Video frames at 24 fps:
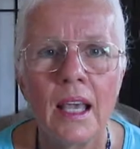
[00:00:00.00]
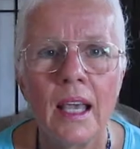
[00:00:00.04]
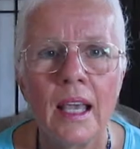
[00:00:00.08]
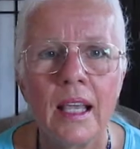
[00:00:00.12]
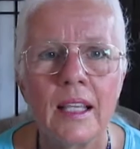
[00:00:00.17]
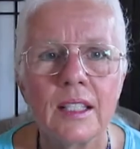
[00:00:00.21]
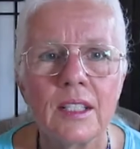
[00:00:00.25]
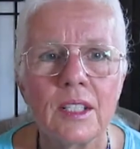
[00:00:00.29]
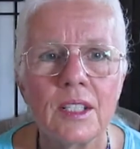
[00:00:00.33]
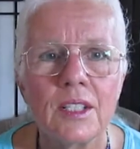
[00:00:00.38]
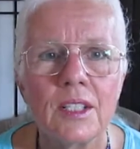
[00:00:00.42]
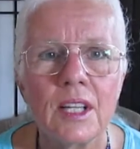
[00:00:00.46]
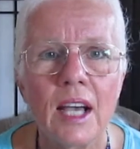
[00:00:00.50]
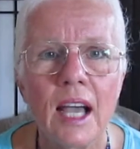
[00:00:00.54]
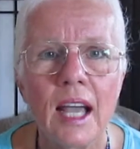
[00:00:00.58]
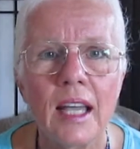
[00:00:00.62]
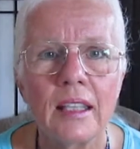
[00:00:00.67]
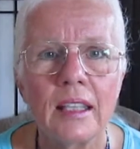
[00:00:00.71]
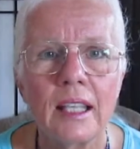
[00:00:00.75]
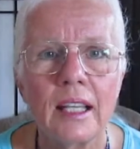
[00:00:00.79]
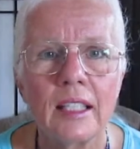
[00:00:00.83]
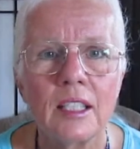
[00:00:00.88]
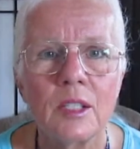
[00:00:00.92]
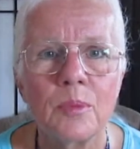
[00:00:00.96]
Is a
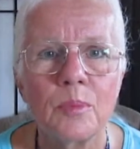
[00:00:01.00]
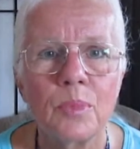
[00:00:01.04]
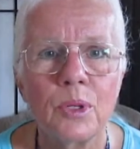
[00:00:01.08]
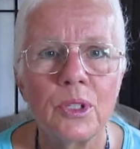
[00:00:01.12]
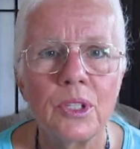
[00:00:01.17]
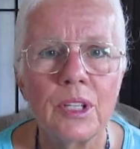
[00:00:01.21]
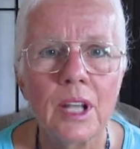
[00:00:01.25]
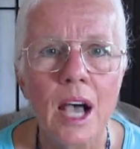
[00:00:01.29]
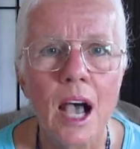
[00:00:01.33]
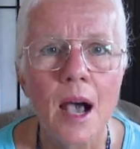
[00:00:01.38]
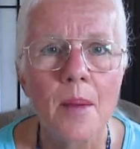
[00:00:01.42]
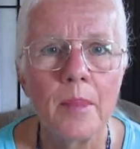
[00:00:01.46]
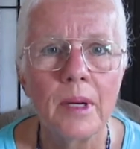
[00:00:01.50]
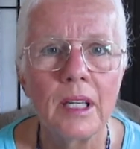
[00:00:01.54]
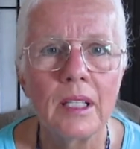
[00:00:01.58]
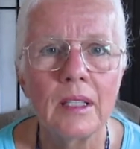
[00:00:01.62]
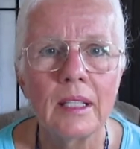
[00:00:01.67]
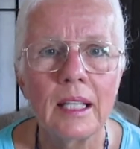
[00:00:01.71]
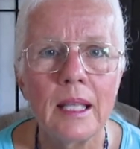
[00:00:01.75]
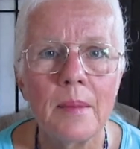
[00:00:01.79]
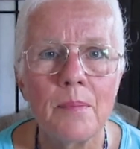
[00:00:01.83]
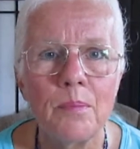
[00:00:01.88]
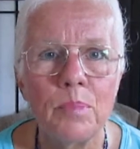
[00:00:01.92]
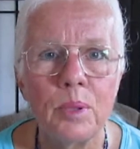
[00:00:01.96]
diet that's
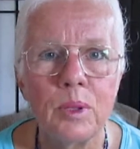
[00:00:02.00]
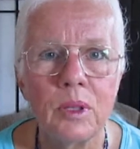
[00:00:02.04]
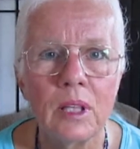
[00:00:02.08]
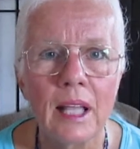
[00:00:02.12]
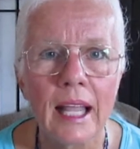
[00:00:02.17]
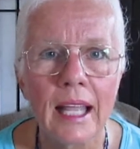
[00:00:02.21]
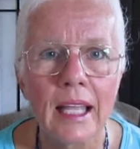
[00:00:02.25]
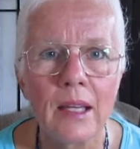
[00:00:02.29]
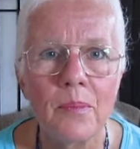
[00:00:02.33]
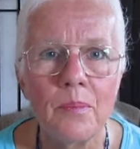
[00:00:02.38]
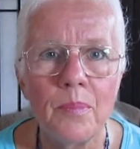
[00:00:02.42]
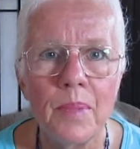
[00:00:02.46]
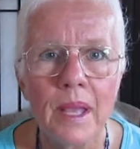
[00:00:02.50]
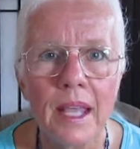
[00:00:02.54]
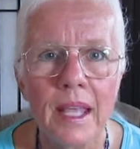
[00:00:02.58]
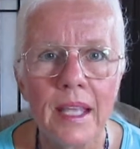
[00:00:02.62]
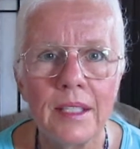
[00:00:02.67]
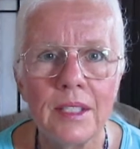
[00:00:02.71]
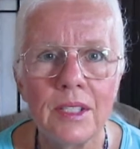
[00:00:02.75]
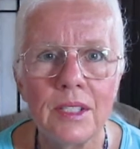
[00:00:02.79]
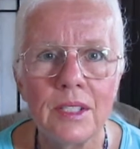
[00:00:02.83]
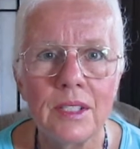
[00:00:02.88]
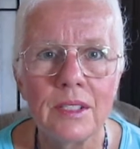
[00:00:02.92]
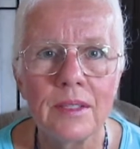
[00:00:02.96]
predominantly
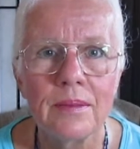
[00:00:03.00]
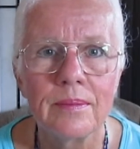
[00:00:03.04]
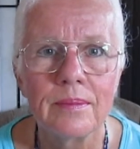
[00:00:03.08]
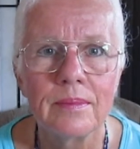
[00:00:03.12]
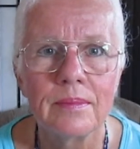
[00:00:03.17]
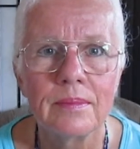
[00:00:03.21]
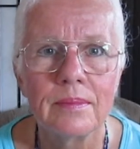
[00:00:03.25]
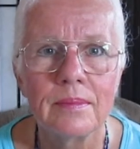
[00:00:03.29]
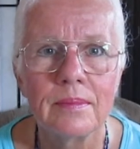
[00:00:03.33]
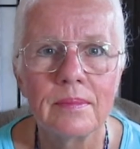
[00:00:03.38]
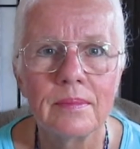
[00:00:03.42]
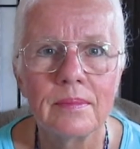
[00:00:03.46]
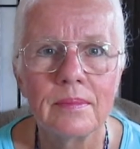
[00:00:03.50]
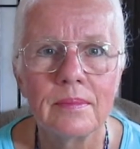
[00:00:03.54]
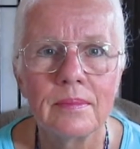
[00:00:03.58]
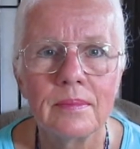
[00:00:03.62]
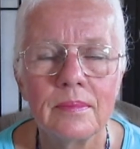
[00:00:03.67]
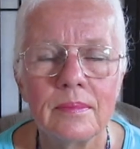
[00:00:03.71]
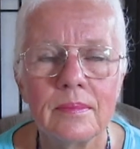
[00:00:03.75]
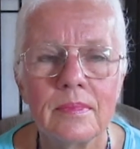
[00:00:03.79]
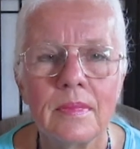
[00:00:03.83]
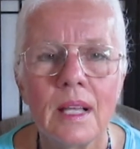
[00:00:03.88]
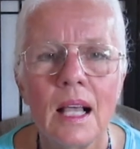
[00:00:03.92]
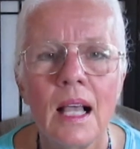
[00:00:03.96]
plant-based.
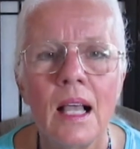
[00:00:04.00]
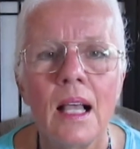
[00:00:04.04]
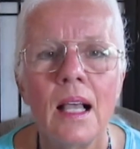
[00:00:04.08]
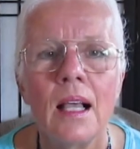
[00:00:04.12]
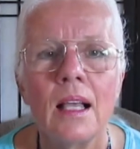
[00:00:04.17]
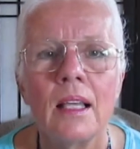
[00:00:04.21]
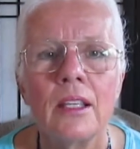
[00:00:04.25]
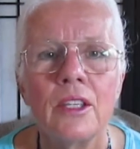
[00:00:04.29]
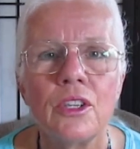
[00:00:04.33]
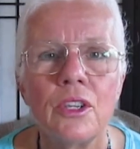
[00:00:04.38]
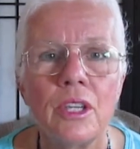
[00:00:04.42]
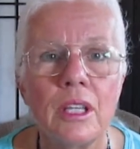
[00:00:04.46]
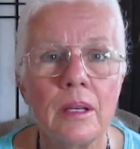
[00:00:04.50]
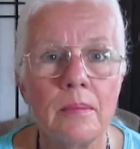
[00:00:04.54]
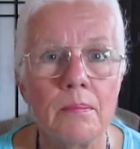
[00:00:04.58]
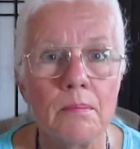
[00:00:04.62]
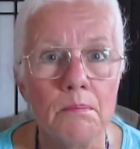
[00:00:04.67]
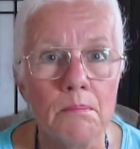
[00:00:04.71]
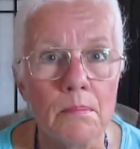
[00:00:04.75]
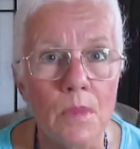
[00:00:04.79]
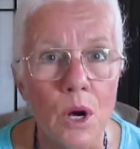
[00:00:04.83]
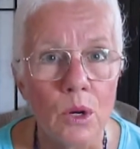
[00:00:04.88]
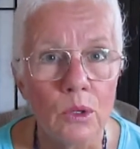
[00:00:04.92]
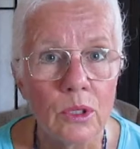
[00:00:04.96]
You eat
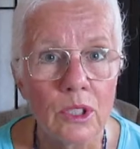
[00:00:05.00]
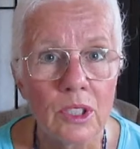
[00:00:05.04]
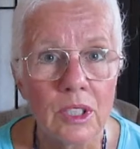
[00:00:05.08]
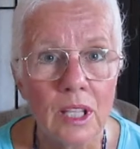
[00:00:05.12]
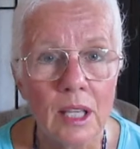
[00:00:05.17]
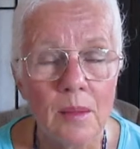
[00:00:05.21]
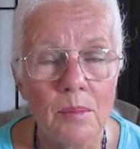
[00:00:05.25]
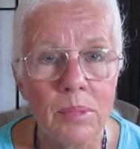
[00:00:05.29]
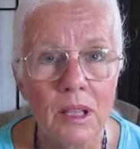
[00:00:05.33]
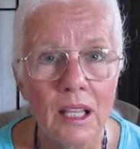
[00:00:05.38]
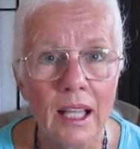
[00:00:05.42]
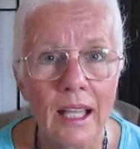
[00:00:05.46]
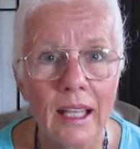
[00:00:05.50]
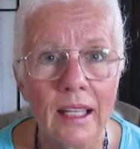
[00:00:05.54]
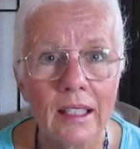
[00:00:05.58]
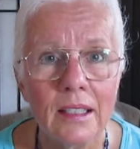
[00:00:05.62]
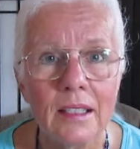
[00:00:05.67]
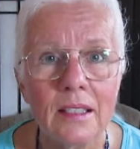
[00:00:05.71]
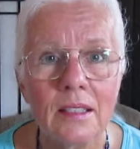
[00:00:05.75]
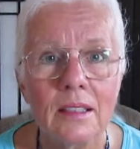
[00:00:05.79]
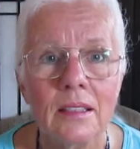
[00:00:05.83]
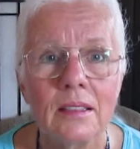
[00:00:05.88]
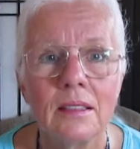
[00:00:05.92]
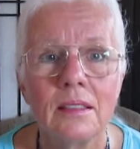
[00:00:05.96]
mostly
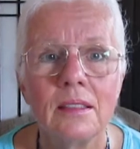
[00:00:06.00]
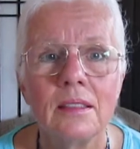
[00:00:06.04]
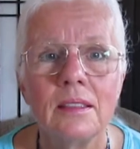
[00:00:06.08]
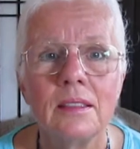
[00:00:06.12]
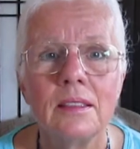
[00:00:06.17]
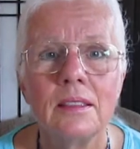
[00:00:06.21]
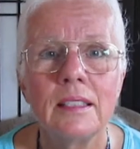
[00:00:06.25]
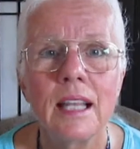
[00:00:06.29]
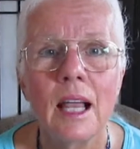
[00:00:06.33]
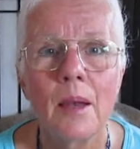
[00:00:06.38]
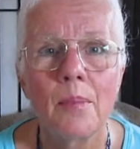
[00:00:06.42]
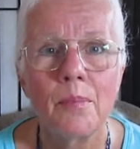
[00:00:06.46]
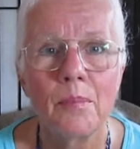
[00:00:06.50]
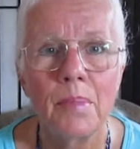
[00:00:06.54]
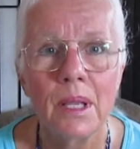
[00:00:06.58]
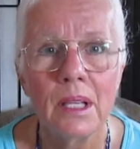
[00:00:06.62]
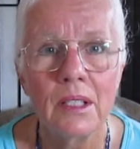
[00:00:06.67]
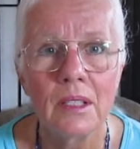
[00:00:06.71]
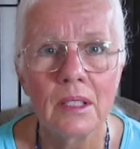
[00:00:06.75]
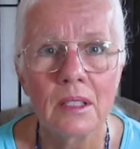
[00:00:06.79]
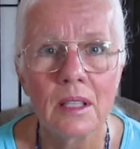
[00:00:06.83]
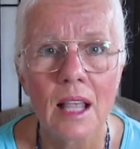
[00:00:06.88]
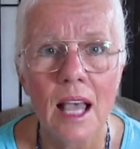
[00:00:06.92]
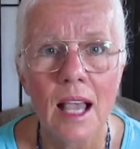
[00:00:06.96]
plants, not big
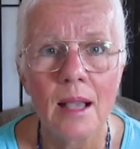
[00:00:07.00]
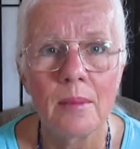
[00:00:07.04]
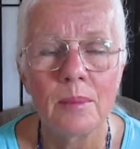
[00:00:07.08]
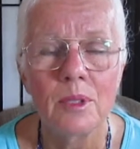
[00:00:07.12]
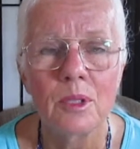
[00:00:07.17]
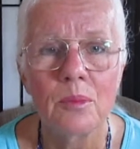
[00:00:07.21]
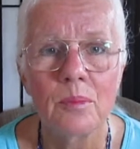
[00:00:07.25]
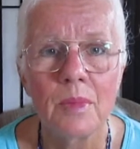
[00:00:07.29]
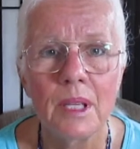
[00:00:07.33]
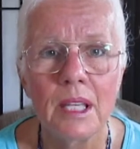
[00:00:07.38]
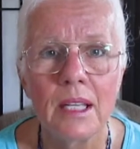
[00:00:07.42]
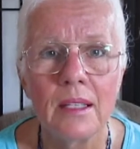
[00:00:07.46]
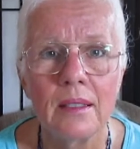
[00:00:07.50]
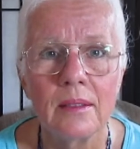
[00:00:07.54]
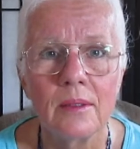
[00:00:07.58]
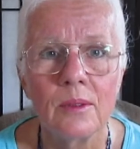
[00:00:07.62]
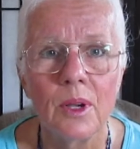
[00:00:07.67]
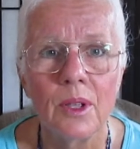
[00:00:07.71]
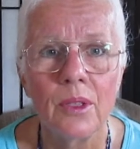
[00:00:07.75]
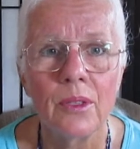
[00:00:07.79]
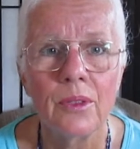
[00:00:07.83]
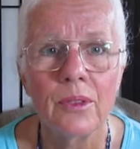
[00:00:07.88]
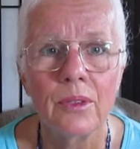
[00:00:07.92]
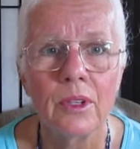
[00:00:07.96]
slabs of meat
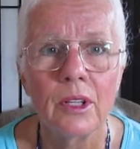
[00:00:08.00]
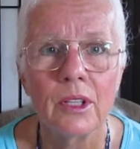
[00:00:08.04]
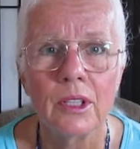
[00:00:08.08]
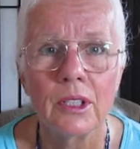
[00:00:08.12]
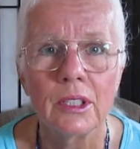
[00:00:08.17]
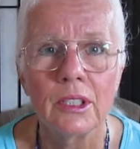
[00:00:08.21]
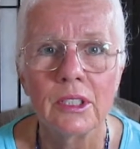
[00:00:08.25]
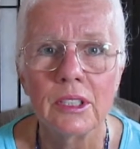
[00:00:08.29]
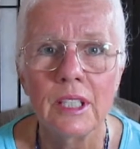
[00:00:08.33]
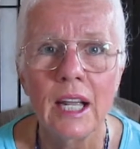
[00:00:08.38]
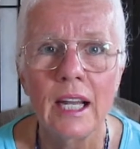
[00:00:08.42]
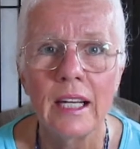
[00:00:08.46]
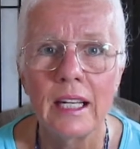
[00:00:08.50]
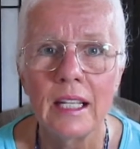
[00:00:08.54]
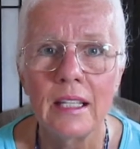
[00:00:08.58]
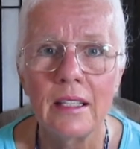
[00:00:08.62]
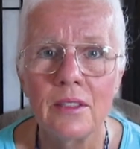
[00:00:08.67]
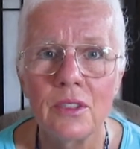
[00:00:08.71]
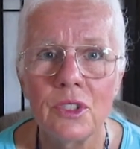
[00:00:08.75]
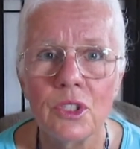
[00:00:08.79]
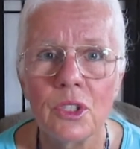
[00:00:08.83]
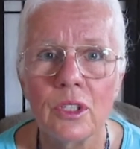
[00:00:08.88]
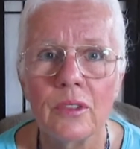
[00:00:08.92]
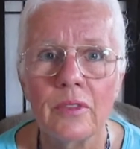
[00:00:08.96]
with a little tiny
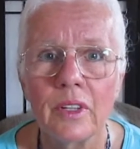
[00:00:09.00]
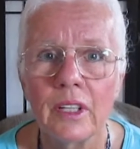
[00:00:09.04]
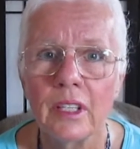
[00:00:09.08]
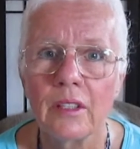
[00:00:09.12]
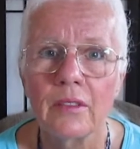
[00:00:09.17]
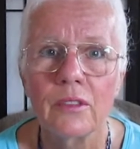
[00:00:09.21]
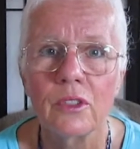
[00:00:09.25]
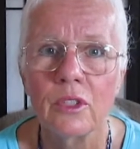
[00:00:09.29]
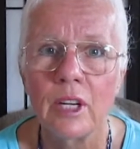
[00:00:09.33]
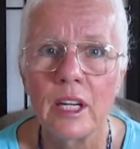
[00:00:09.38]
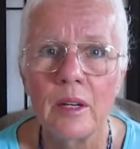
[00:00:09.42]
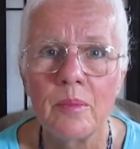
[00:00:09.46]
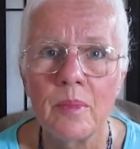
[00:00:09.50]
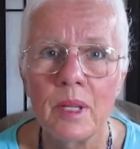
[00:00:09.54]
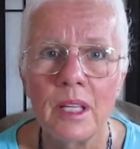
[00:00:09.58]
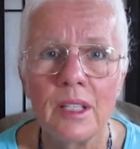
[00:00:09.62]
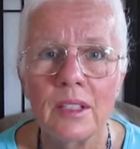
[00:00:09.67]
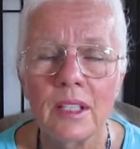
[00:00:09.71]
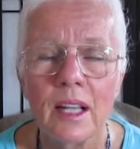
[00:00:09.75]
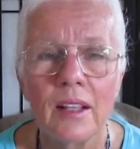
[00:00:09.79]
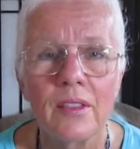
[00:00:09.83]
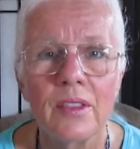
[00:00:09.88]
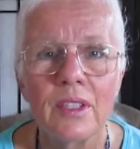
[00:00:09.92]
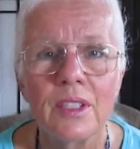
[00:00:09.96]
serving of green
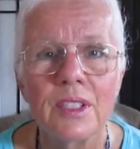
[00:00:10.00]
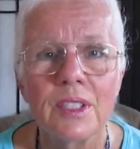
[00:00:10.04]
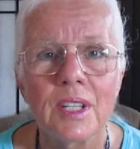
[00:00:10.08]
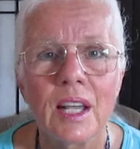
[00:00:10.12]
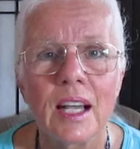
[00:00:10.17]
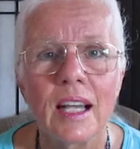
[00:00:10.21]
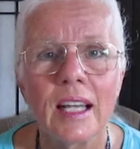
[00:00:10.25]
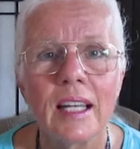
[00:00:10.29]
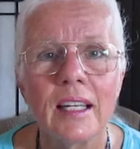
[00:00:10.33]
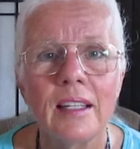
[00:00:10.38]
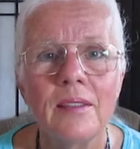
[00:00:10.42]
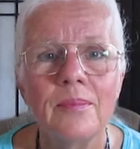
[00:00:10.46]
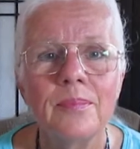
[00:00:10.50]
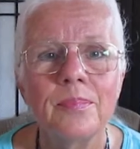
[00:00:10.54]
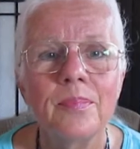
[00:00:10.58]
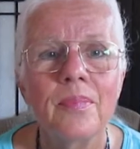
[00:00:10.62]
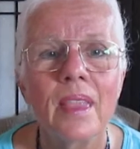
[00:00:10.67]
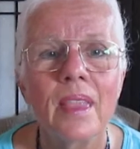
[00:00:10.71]
beans on the side